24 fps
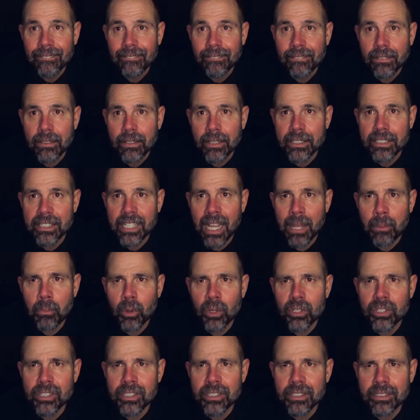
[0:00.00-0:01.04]
His name
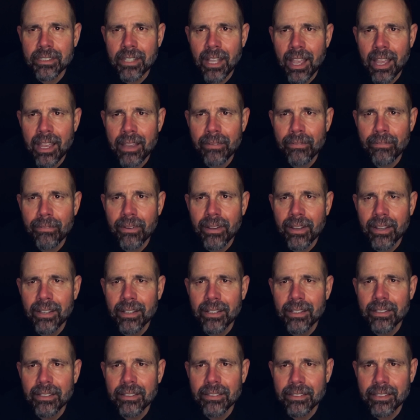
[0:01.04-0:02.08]
was Dave
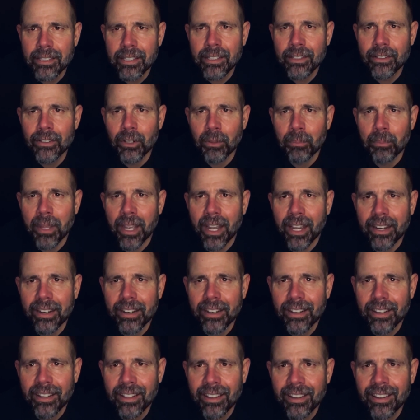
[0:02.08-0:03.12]
Singleman,
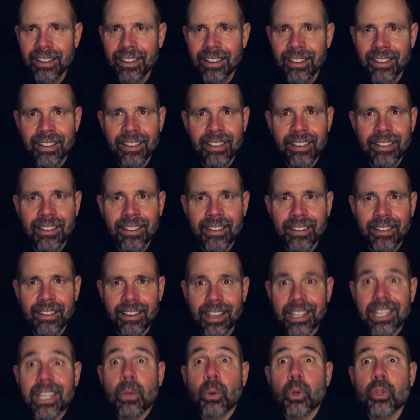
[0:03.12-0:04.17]

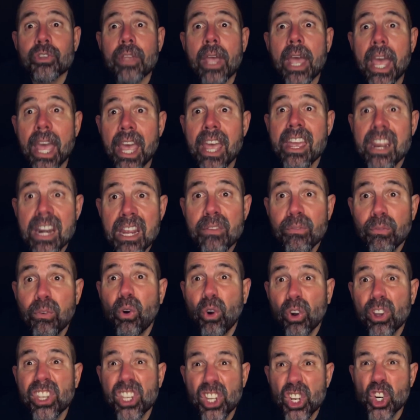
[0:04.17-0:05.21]
and he was
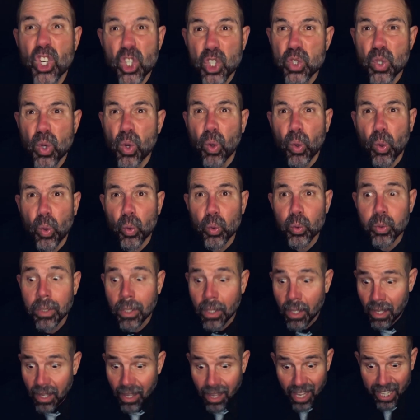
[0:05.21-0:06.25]
84 years old,
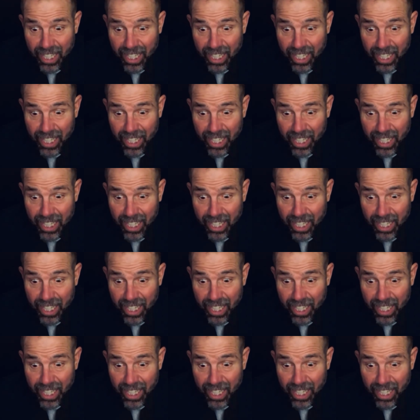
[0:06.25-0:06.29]
and